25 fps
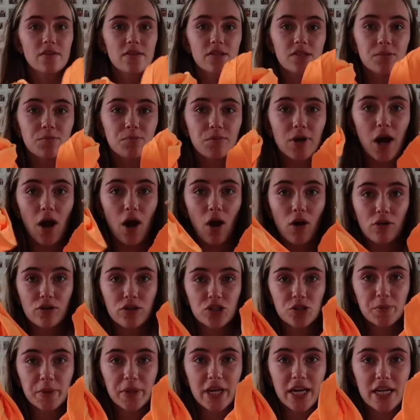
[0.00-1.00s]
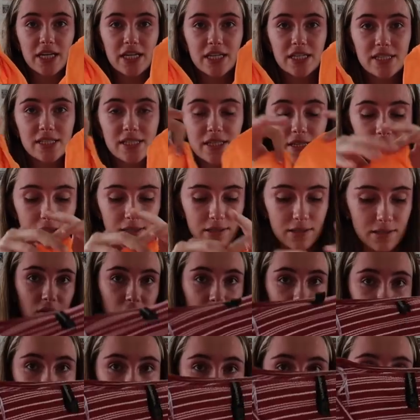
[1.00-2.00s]
this bright orange bikini set,
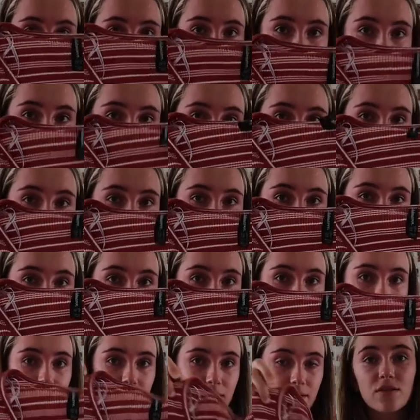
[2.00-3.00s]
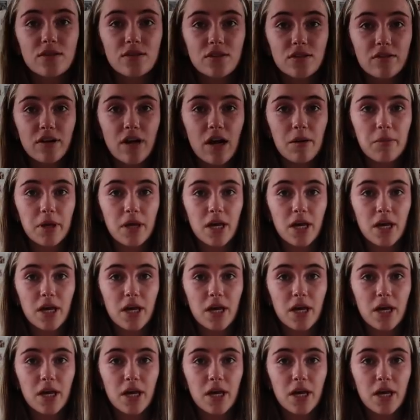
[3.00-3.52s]
this All About Eve tee, this grey